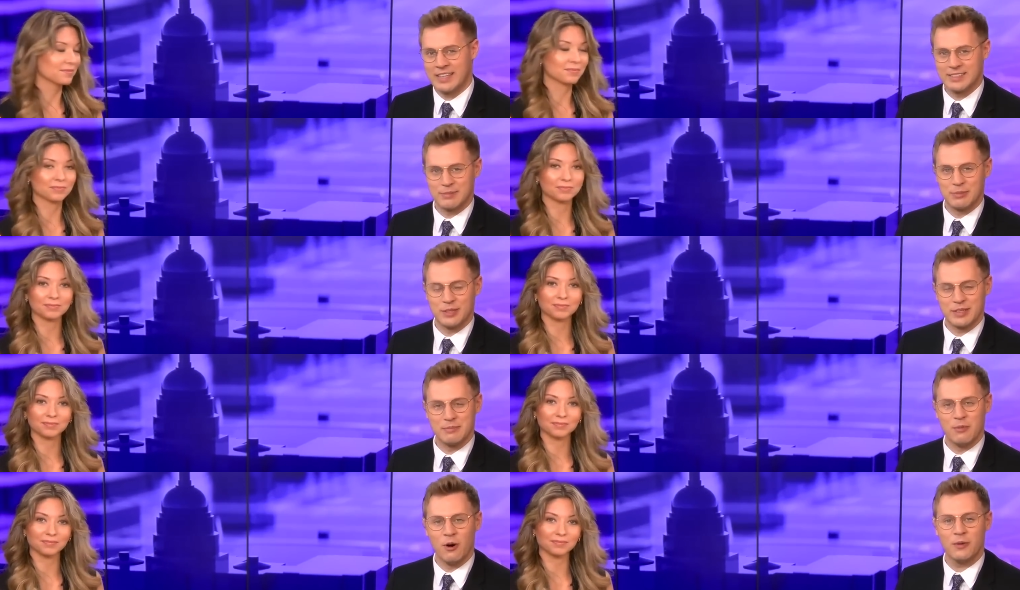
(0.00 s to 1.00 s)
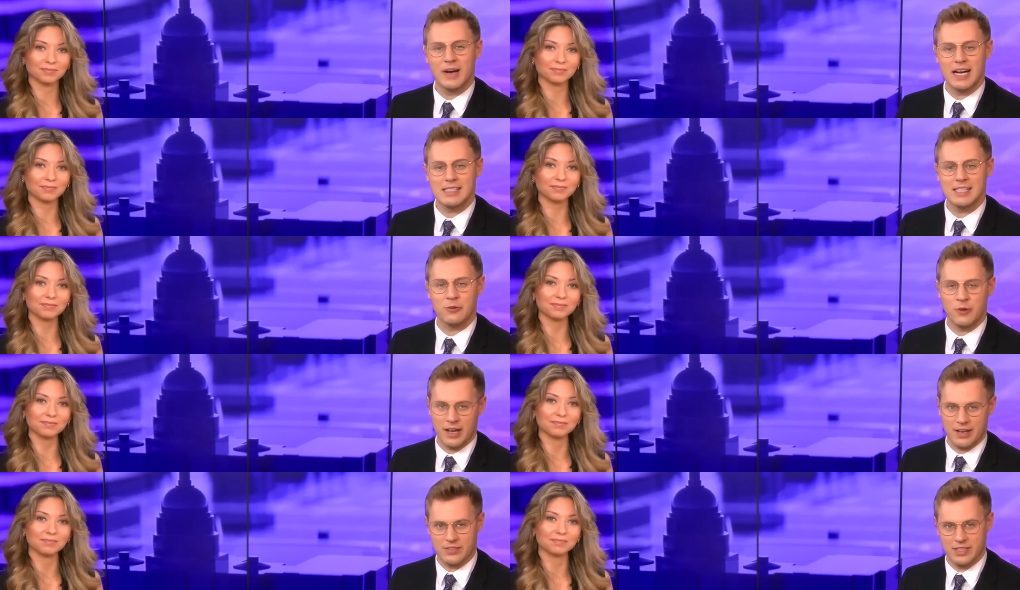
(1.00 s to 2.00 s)
Speaker 1: at some point. More Rising right
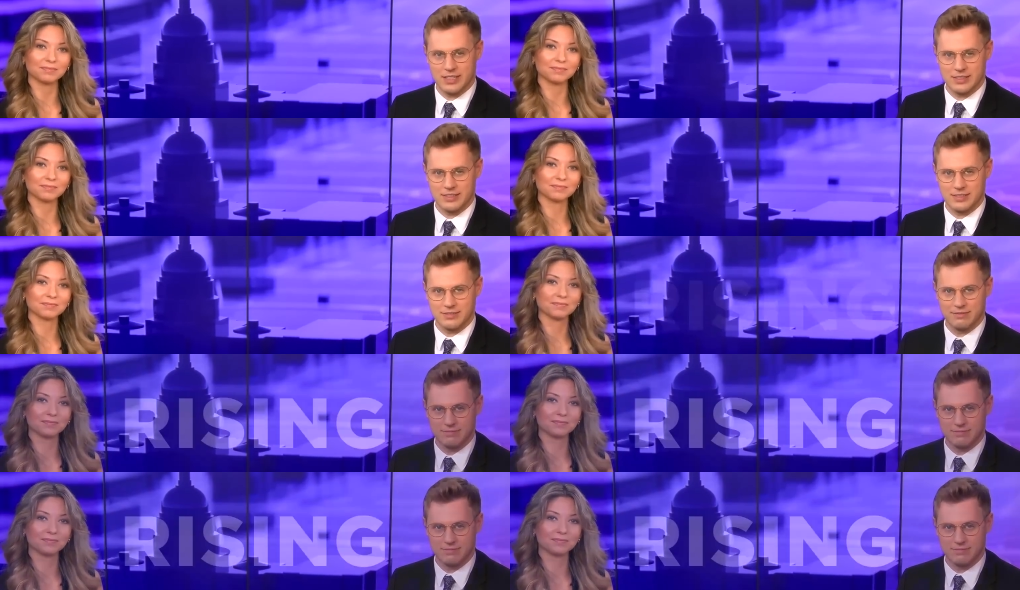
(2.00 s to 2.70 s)
after this.